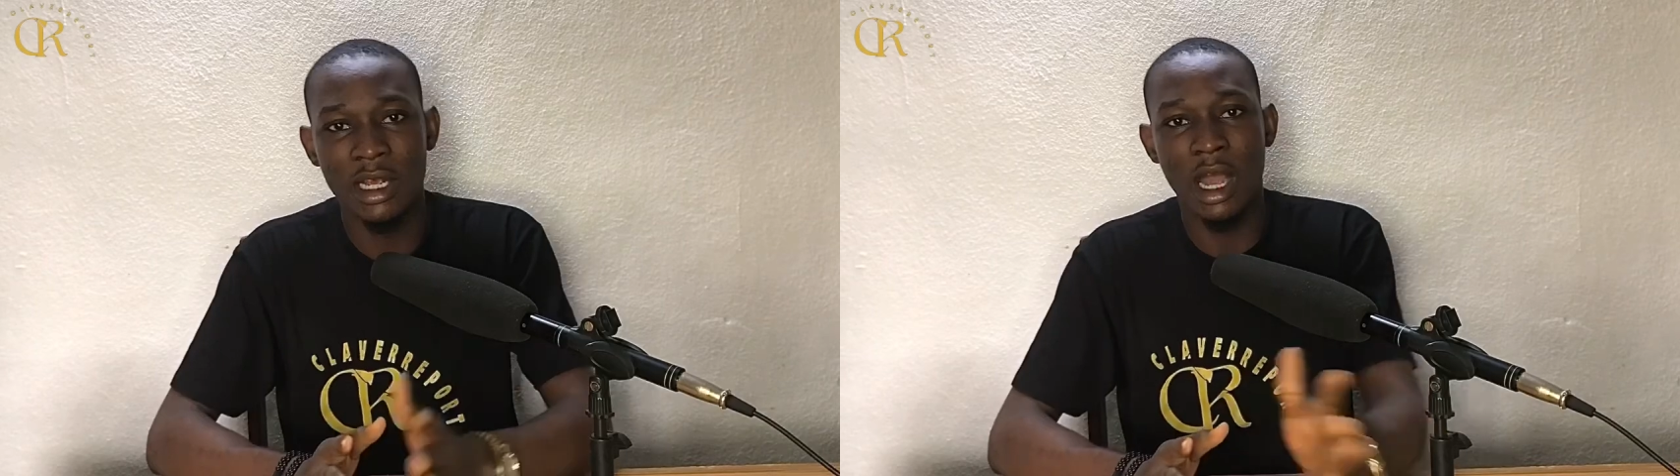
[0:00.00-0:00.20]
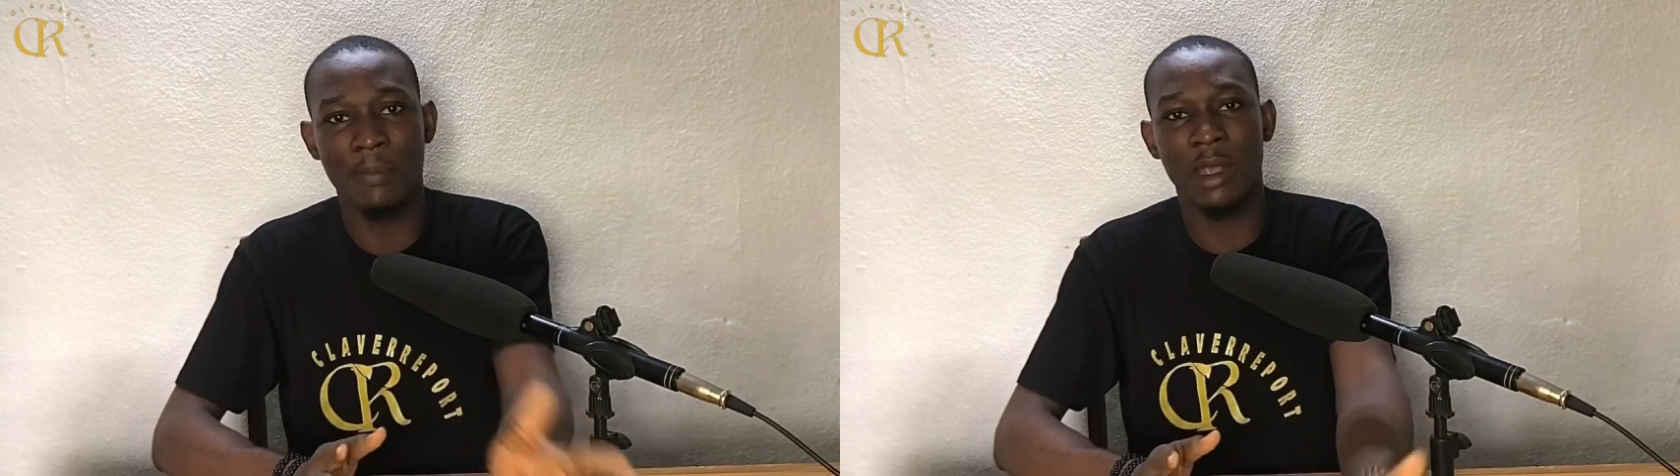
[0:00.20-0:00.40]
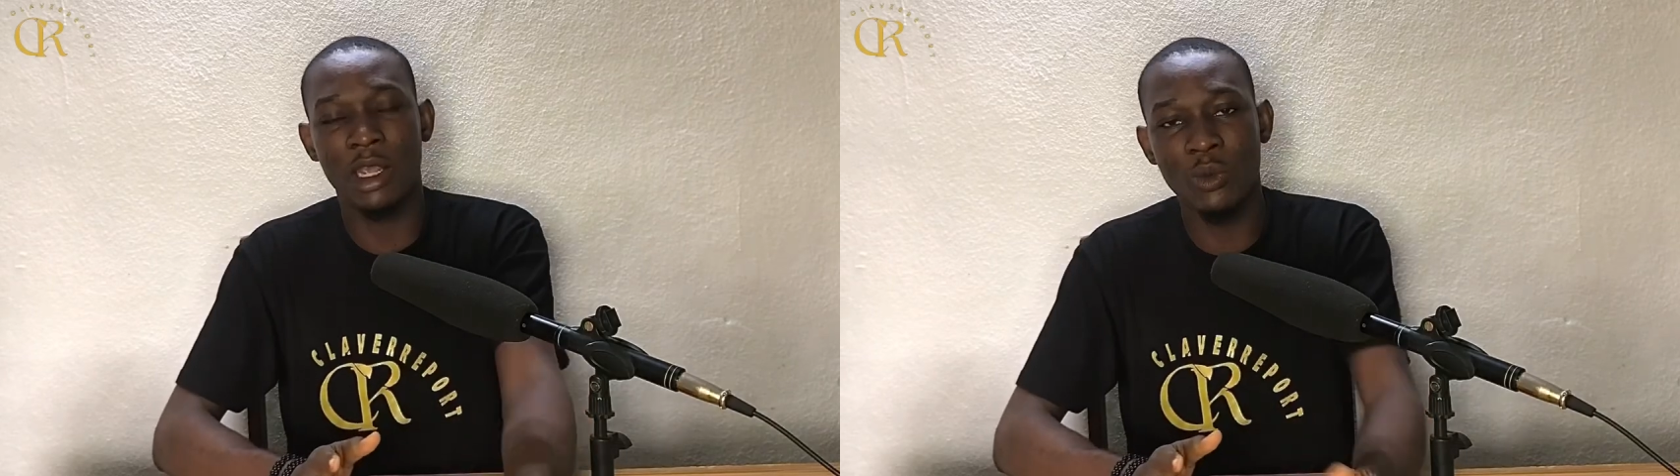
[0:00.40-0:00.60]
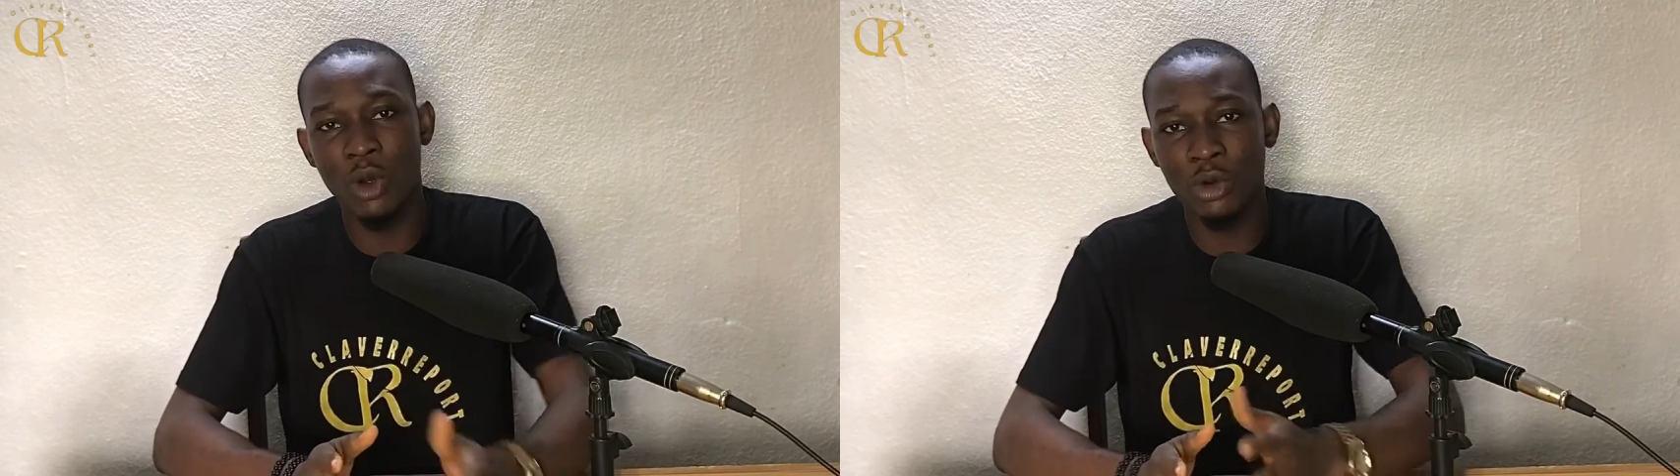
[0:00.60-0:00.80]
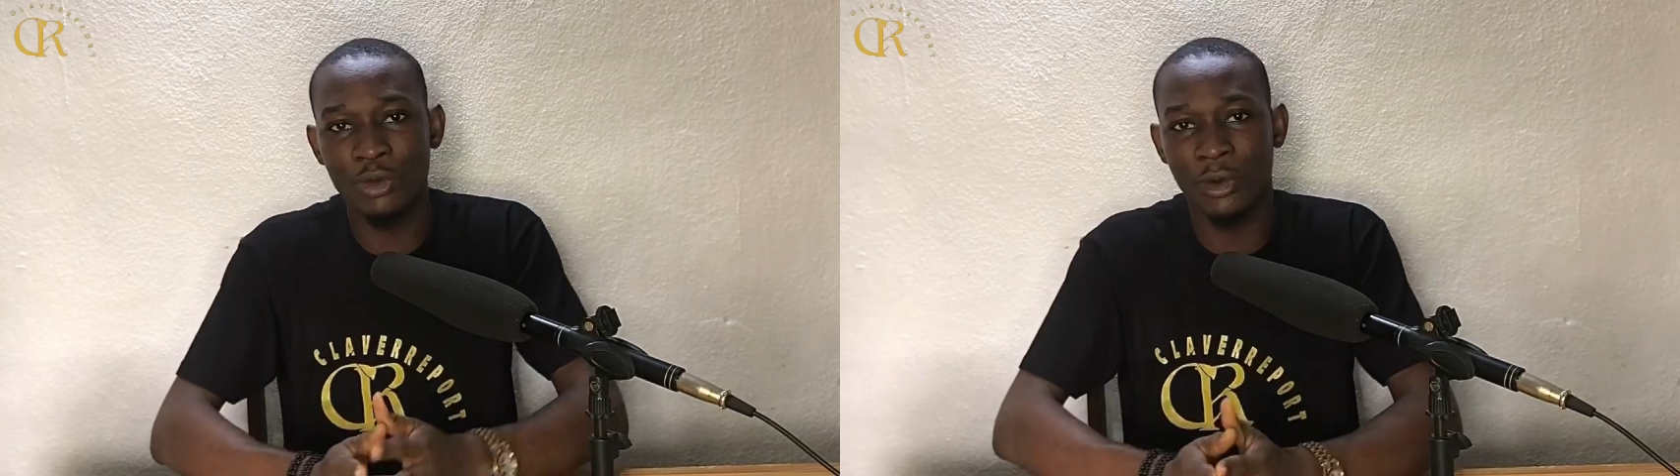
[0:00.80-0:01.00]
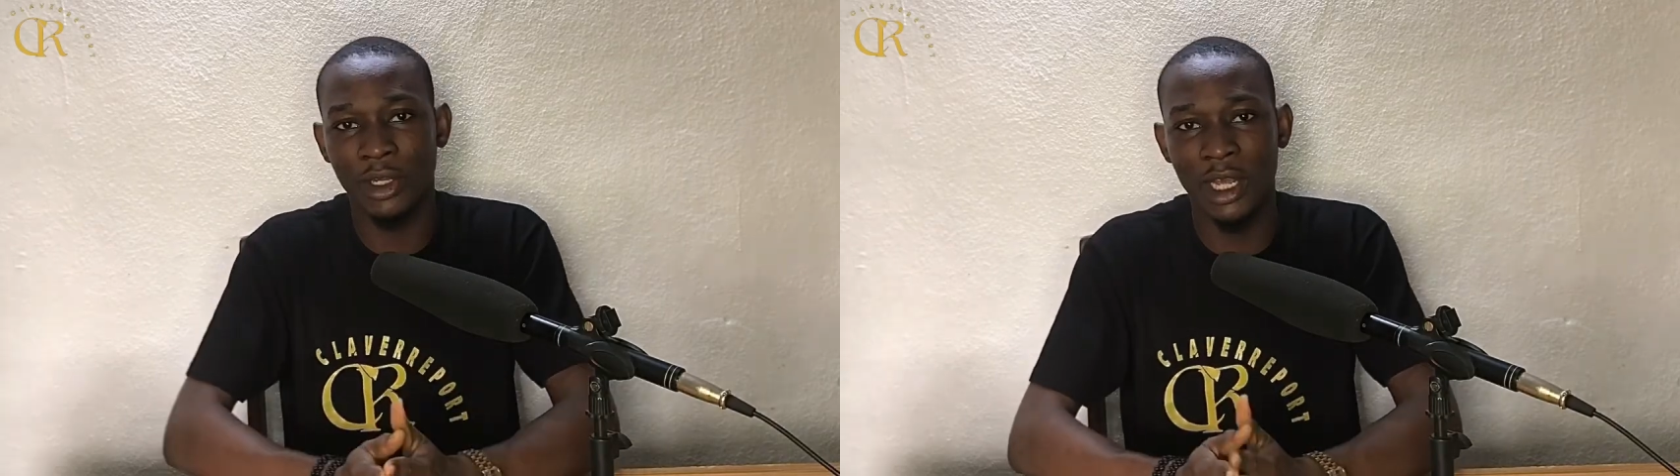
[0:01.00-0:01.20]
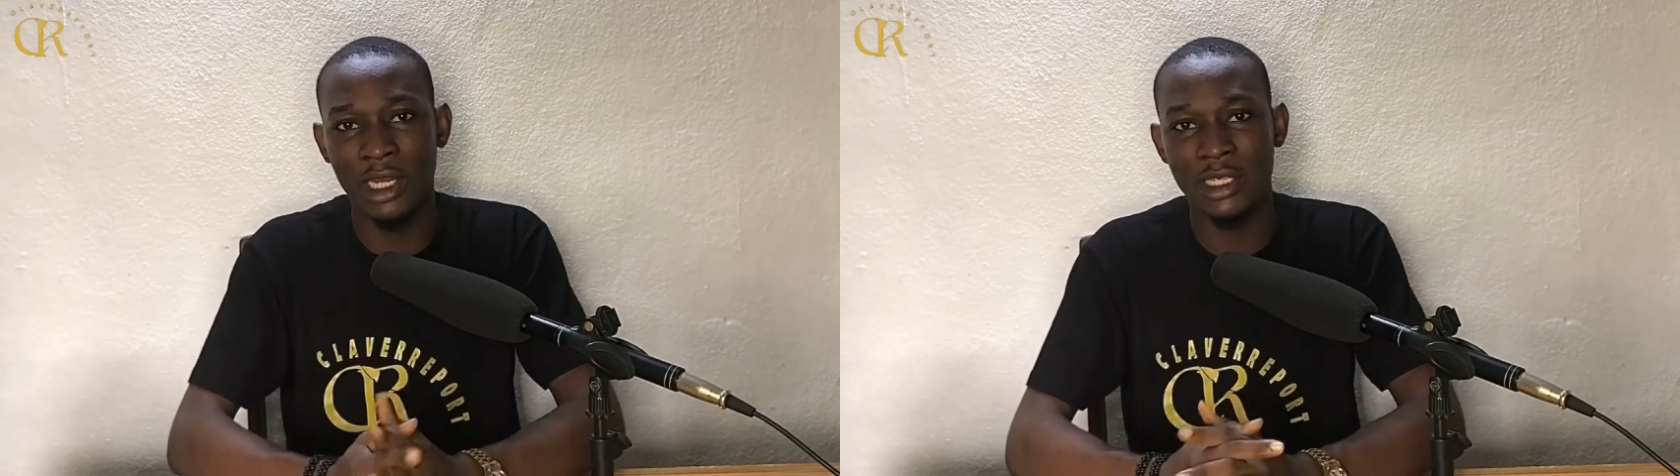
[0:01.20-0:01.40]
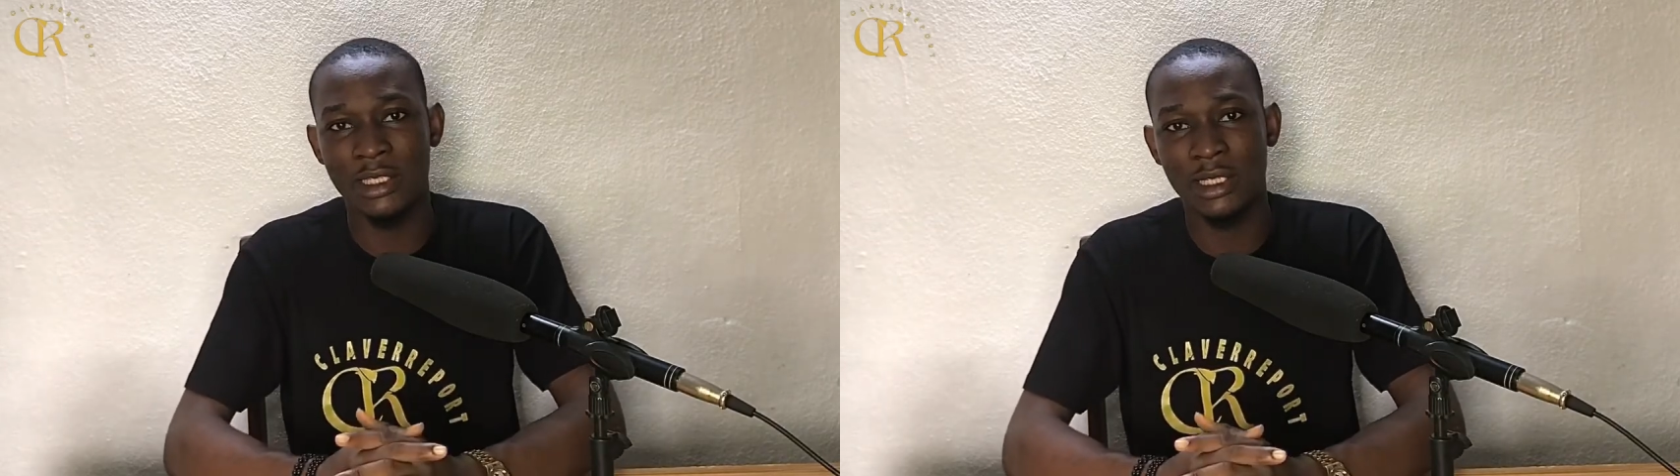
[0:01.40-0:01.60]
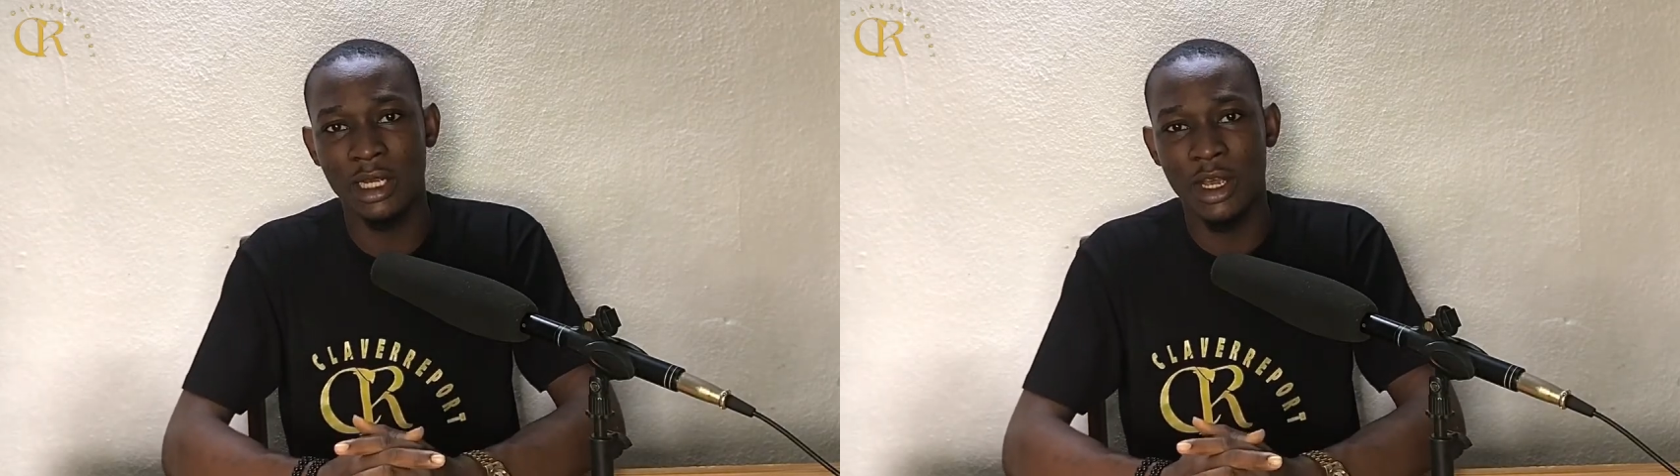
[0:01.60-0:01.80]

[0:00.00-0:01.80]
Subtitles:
and making one rule for the elites.